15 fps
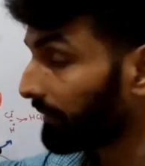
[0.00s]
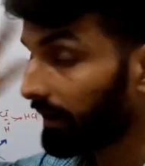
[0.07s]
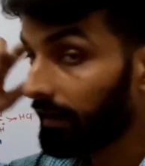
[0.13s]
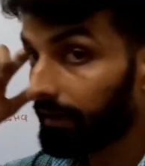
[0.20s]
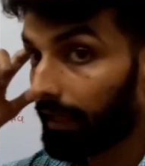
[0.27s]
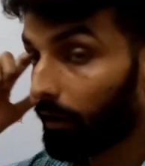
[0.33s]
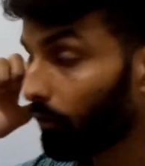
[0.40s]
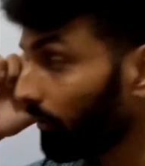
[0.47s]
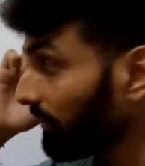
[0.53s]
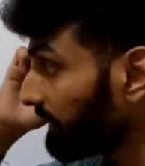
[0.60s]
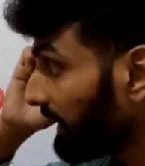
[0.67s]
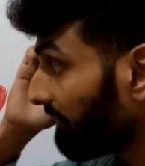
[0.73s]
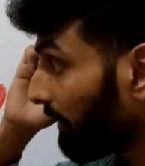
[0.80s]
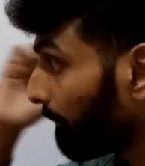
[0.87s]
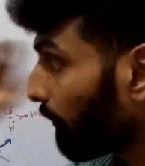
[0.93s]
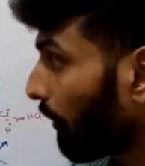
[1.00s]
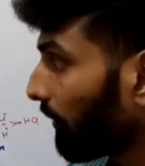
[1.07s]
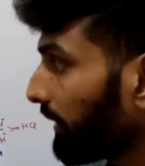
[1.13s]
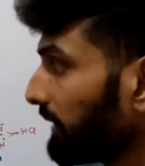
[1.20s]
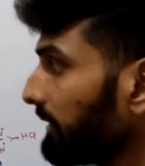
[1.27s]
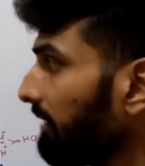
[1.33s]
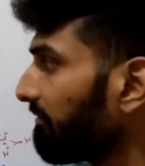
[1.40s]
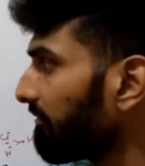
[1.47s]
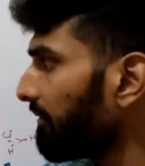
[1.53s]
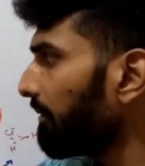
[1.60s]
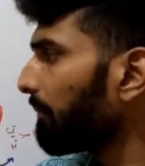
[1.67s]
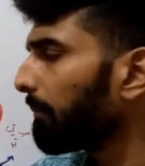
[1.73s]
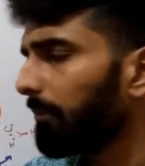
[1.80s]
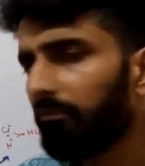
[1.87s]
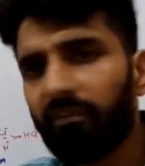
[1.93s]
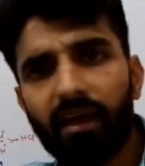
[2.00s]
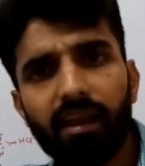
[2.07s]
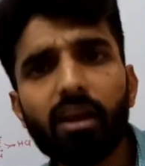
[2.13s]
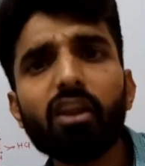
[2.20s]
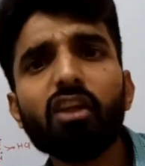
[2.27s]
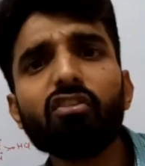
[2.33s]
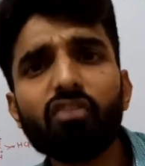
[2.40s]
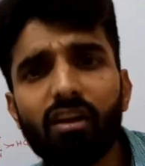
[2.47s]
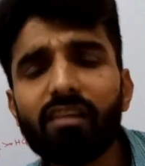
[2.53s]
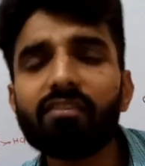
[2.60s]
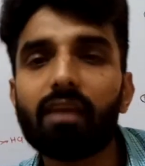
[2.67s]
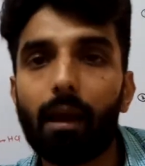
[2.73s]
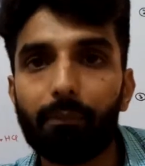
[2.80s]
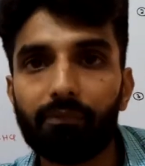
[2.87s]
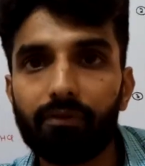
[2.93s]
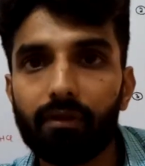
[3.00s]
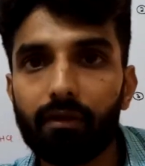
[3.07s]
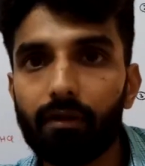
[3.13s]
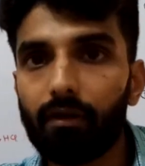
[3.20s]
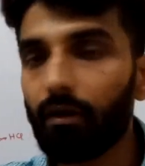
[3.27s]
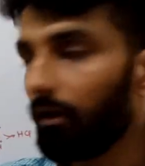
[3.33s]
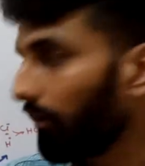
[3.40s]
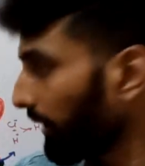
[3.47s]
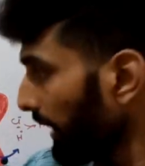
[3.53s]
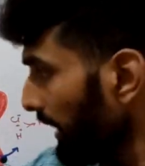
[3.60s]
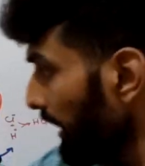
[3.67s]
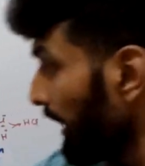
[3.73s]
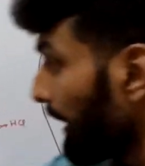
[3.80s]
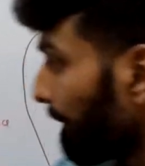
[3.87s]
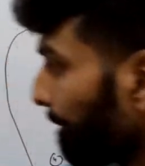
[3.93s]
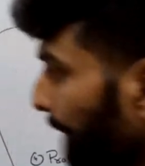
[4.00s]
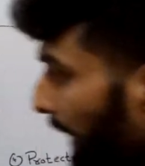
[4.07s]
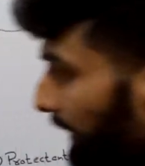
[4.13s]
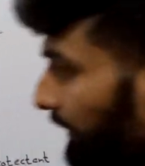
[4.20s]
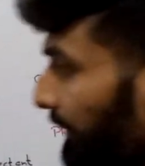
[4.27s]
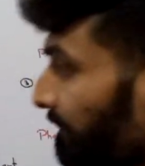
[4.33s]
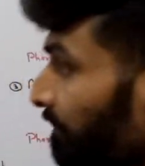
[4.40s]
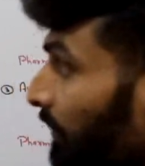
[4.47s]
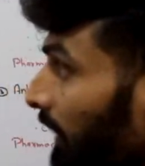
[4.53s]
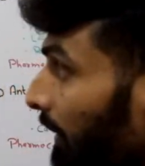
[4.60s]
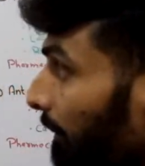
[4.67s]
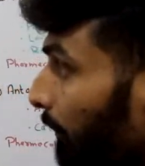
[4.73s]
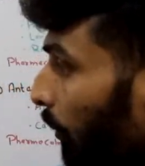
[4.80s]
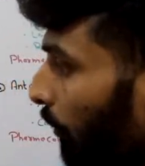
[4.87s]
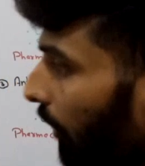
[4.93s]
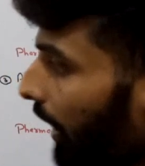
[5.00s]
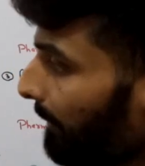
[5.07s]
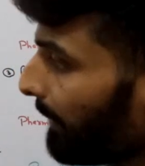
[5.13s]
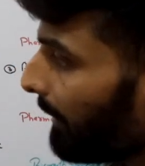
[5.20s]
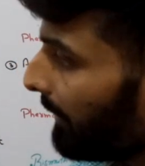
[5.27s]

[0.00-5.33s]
antagonist, they were blocking the very initial steps. Okay, but proton pump